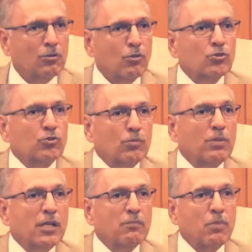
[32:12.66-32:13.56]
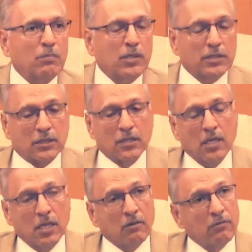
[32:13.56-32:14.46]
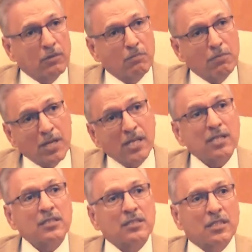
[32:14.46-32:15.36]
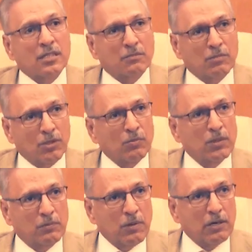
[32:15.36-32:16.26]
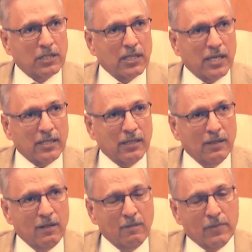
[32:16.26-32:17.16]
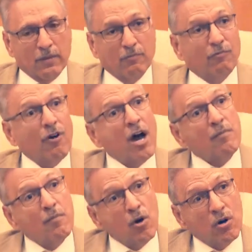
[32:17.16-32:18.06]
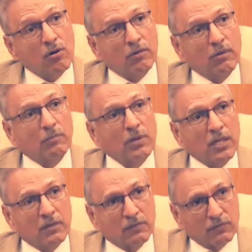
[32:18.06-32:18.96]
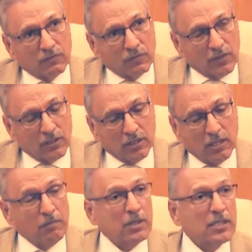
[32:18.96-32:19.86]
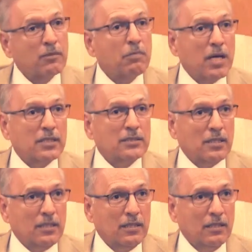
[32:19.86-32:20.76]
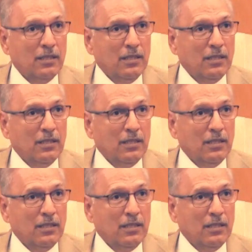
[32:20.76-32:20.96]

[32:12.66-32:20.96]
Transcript: close to a billion population, with millions below the poverty line, far more a bigger number than Pakistan.